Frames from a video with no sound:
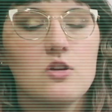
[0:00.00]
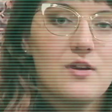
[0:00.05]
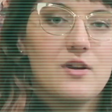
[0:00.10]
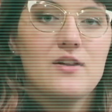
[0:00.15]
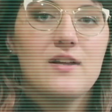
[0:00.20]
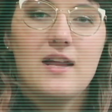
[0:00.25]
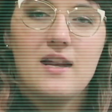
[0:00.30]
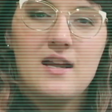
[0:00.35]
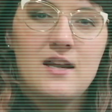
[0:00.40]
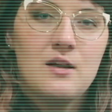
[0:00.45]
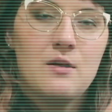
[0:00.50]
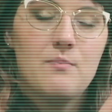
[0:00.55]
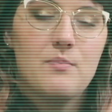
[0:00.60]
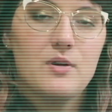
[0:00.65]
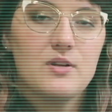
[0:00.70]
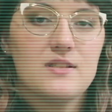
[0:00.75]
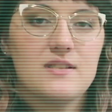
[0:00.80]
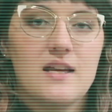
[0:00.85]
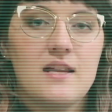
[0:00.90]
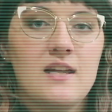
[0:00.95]
They're getting a
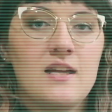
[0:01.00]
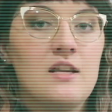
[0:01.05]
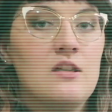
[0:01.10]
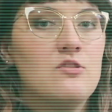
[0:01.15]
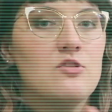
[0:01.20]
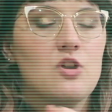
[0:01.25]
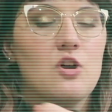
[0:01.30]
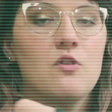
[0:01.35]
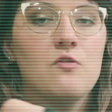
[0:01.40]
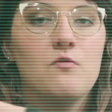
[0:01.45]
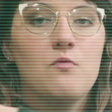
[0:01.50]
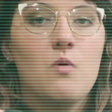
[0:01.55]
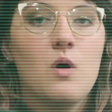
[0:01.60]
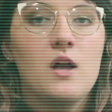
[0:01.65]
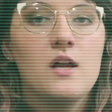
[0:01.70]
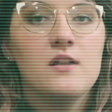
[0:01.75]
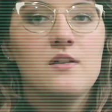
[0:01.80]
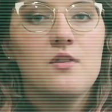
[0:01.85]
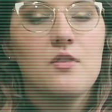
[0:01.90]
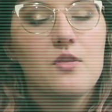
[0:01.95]
percentage of
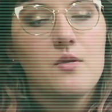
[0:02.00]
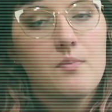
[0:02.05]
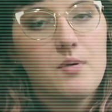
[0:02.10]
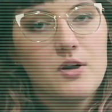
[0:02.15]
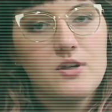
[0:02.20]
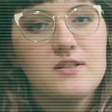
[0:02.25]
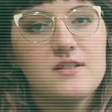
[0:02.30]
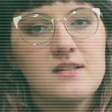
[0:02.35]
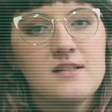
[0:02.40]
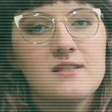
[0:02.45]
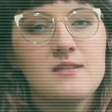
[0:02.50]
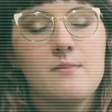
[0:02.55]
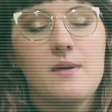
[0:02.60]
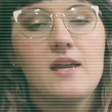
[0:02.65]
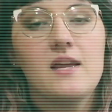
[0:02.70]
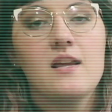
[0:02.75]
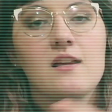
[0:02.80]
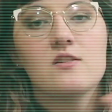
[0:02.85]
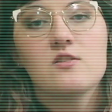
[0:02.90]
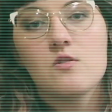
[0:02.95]
what the person is
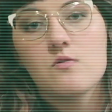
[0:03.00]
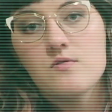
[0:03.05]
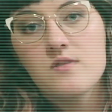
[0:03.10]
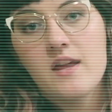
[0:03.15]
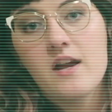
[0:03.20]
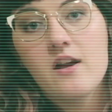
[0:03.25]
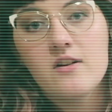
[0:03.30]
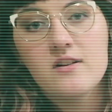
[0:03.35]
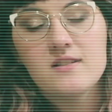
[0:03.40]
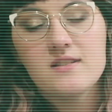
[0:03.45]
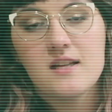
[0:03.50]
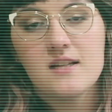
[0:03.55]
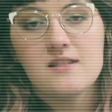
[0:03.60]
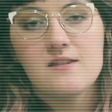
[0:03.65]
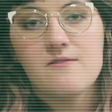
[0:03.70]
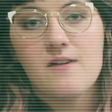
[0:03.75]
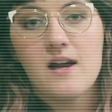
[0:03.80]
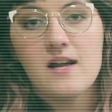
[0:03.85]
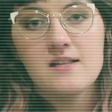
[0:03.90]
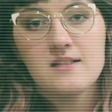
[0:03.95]
making, so they're
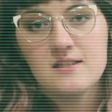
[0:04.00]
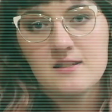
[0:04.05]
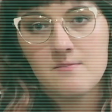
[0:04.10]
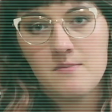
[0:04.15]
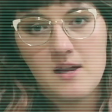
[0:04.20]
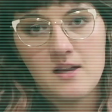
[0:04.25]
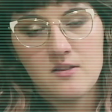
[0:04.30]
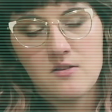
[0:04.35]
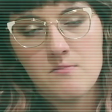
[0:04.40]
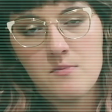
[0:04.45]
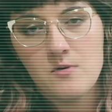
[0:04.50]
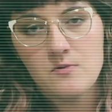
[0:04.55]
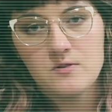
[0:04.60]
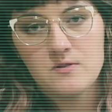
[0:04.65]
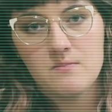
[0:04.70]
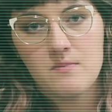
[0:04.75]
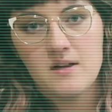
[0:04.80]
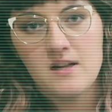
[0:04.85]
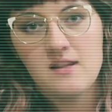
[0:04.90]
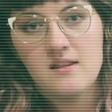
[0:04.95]
incentivized to make the
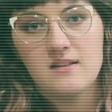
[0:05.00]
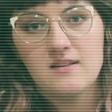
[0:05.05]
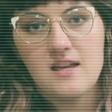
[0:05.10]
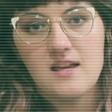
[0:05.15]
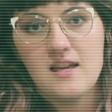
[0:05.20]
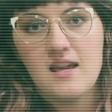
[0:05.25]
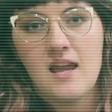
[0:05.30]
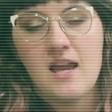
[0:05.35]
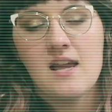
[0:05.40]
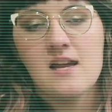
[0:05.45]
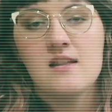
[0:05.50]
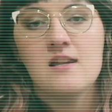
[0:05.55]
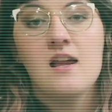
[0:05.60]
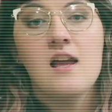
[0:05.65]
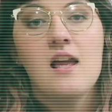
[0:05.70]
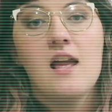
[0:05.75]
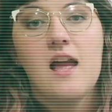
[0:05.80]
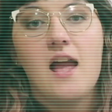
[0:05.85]
most money that they can,